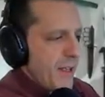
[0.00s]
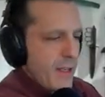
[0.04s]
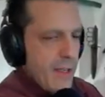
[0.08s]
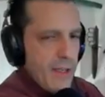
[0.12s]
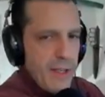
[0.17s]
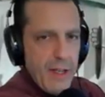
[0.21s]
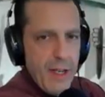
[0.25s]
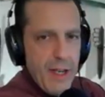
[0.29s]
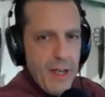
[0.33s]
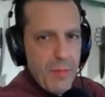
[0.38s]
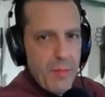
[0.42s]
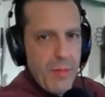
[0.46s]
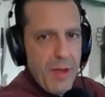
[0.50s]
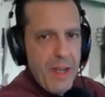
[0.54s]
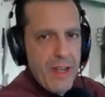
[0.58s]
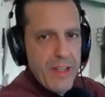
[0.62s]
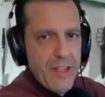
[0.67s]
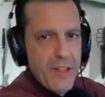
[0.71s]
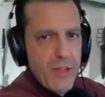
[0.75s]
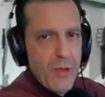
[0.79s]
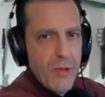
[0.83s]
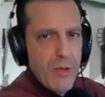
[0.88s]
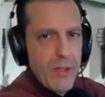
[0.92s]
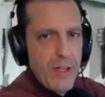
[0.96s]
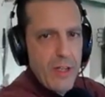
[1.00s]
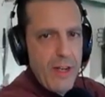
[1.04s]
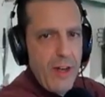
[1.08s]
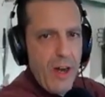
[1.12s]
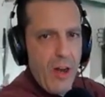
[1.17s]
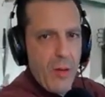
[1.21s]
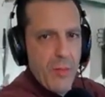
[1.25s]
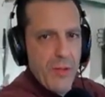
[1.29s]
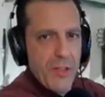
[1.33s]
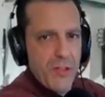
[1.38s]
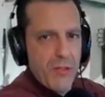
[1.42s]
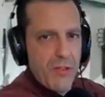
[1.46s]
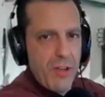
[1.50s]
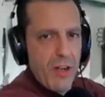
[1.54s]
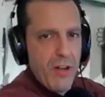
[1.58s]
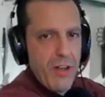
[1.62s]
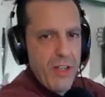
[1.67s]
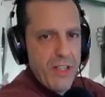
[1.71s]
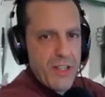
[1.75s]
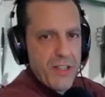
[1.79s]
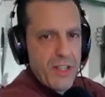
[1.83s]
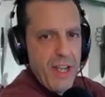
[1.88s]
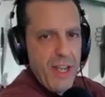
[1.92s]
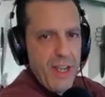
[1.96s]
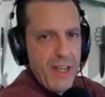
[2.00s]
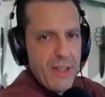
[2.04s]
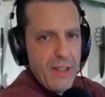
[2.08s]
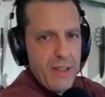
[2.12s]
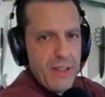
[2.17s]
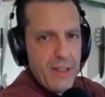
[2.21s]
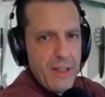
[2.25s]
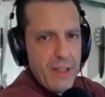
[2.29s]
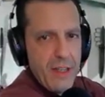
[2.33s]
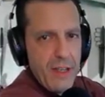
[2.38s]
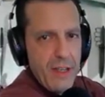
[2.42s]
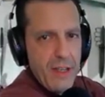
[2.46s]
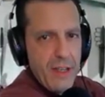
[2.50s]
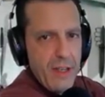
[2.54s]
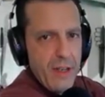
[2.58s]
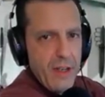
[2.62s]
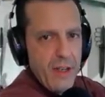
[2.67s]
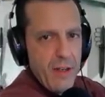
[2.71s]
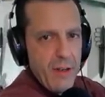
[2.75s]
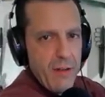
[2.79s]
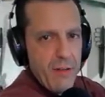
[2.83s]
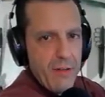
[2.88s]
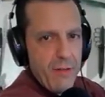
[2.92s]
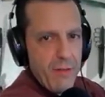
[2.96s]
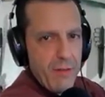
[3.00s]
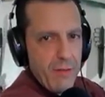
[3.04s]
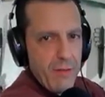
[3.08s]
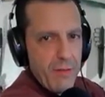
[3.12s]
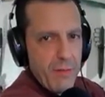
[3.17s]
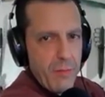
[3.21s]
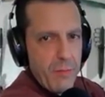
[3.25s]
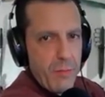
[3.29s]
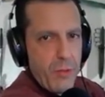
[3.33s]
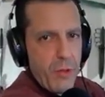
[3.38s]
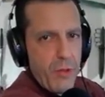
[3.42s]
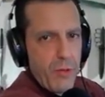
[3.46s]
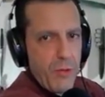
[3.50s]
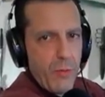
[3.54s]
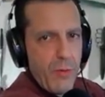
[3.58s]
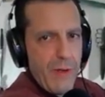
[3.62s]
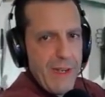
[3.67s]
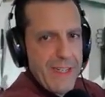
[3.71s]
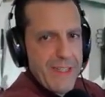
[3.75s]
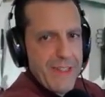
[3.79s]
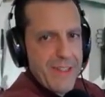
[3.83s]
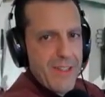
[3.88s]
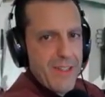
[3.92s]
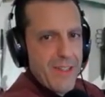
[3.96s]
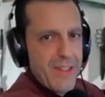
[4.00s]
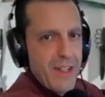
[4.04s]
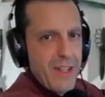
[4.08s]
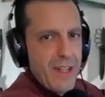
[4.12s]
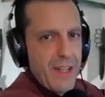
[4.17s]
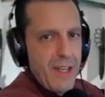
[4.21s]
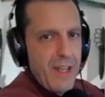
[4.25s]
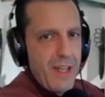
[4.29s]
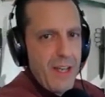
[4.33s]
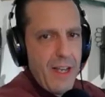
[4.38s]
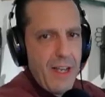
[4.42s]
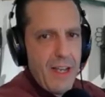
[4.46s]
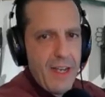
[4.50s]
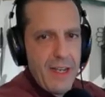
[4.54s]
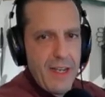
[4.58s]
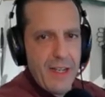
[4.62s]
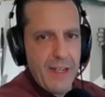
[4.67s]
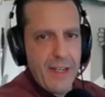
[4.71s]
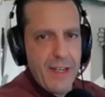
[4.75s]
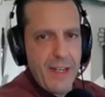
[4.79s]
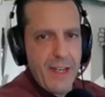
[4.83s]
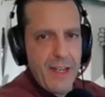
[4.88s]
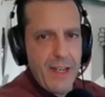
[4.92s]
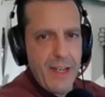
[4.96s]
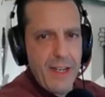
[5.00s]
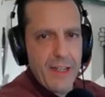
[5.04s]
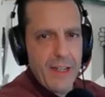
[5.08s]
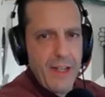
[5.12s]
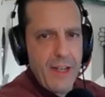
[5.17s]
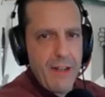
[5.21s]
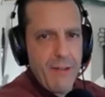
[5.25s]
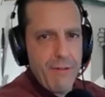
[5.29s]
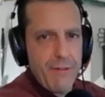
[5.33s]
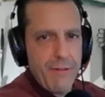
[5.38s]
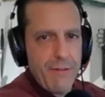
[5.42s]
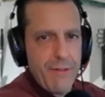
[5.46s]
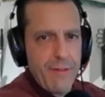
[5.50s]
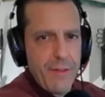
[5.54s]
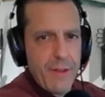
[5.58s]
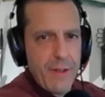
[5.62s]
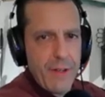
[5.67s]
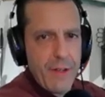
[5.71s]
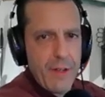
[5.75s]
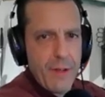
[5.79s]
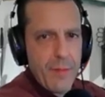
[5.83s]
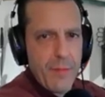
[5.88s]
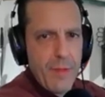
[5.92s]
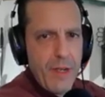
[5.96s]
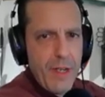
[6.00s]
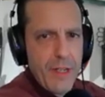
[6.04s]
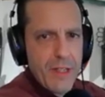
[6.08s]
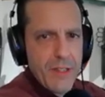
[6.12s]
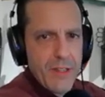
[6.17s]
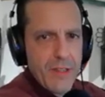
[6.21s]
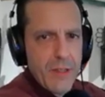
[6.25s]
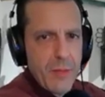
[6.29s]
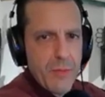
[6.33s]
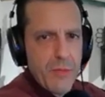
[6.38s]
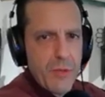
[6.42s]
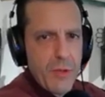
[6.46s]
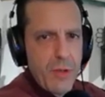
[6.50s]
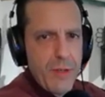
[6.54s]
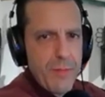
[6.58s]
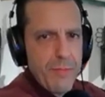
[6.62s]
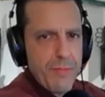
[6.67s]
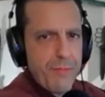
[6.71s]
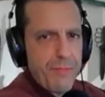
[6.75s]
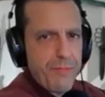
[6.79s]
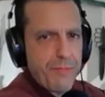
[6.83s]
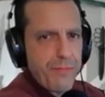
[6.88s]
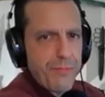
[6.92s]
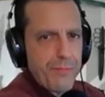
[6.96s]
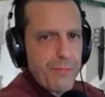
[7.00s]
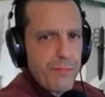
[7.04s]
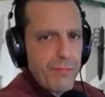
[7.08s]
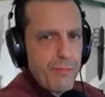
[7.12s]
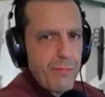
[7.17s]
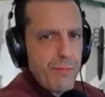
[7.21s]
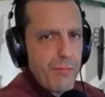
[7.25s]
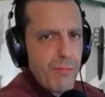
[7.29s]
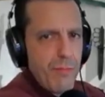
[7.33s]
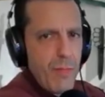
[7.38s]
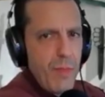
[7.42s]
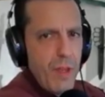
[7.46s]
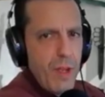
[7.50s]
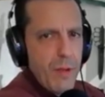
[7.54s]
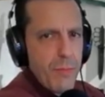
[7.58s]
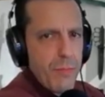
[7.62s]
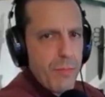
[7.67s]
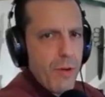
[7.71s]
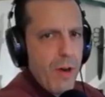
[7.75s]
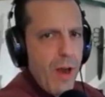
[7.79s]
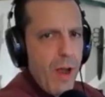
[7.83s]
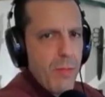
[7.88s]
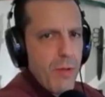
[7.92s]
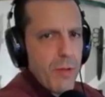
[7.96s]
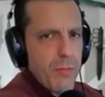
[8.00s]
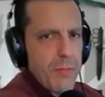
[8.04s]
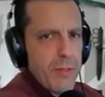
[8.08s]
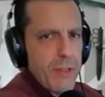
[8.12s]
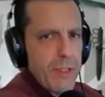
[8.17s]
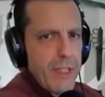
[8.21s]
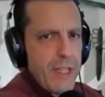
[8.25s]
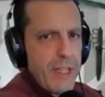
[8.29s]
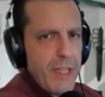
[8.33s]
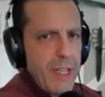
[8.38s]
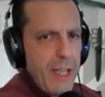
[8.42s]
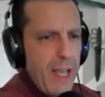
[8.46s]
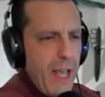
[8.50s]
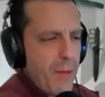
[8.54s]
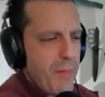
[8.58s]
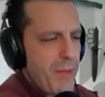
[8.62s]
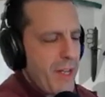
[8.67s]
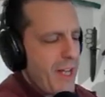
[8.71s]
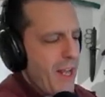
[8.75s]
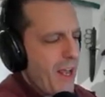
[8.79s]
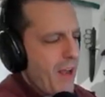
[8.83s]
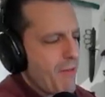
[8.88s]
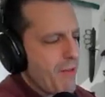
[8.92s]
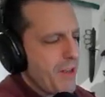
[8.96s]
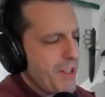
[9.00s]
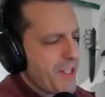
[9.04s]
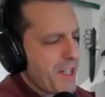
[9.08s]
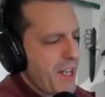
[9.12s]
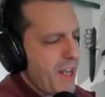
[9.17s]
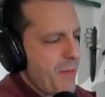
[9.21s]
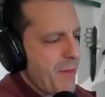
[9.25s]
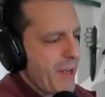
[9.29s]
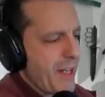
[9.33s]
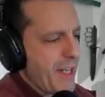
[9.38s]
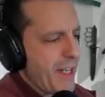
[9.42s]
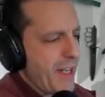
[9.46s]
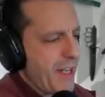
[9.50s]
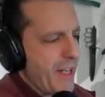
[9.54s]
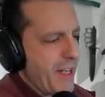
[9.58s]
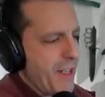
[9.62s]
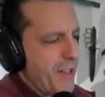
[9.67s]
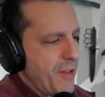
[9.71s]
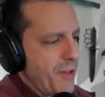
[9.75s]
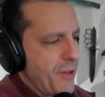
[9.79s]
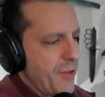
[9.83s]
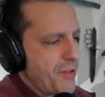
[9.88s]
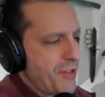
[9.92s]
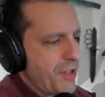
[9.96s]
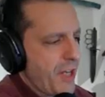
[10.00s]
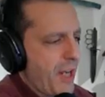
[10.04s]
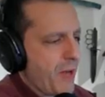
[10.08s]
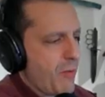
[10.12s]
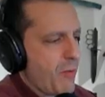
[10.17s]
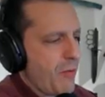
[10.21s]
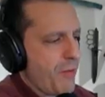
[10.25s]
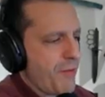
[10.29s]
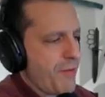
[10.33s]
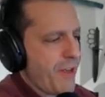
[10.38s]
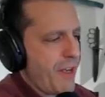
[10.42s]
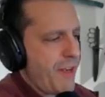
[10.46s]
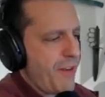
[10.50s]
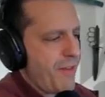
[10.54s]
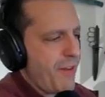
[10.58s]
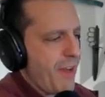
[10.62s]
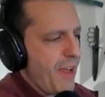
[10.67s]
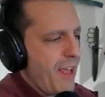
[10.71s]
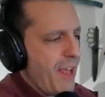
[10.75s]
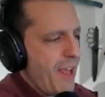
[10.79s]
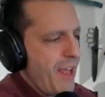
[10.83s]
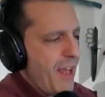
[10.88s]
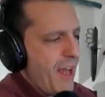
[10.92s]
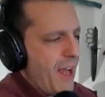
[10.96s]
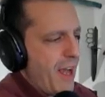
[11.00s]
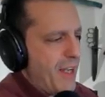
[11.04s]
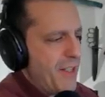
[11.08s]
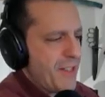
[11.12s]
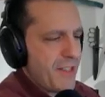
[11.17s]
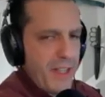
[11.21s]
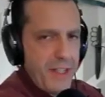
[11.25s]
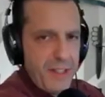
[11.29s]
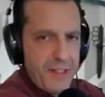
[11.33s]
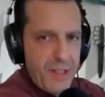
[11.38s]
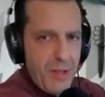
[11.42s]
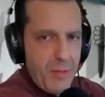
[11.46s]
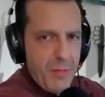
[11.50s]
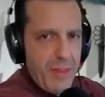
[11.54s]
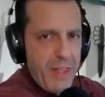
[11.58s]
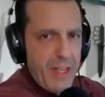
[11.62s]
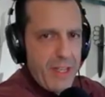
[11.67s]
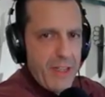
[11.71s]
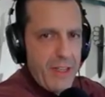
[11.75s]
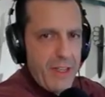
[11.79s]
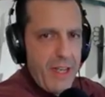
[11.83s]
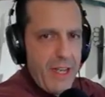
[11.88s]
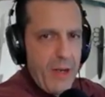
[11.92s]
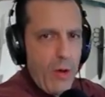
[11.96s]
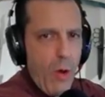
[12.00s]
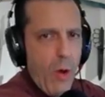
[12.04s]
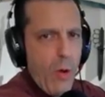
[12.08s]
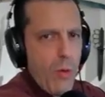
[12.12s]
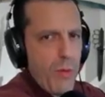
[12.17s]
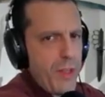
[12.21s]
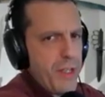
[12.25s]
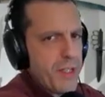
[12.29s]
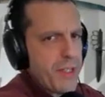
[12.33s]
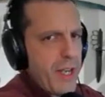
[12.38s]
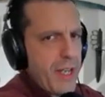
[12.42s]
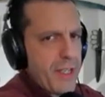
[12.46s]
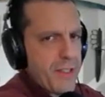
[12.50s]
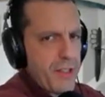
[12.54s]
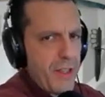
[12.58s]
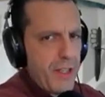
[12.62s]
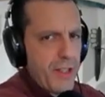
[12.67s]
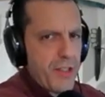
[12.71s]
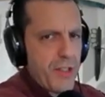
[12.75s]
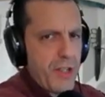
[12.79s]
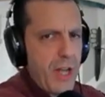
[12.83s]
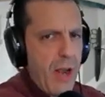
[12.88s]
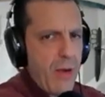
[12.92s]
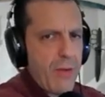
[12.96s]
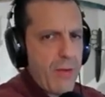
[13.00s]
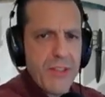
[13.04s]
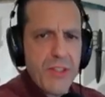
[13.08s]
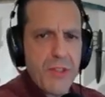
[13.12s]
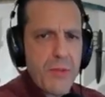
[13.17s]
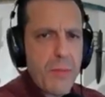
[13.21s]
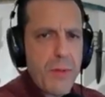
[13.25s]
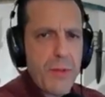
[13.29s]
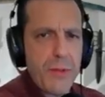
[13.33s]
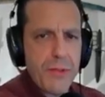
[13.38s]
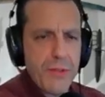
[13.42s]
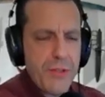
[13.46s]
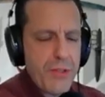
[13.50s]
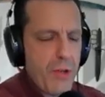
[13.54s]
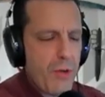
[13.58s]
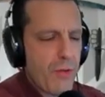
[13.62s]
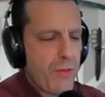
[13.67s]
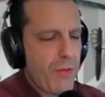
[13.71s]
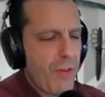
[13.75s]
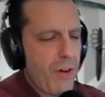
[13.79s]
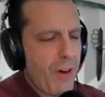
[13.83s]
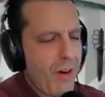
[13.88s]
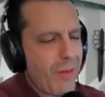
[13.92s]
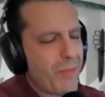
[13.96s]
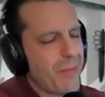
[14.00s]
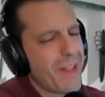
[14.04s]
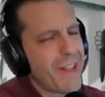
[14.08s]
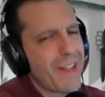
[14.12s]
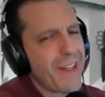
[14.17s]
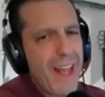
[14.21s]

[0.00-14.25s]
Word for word: On my totally arbitrary scale of pull weights on a knife, on a slip joint. Probably, I mean, every time I get a new Jack Wolf knife, I say something like, oh, this has the stoutest pull so far, but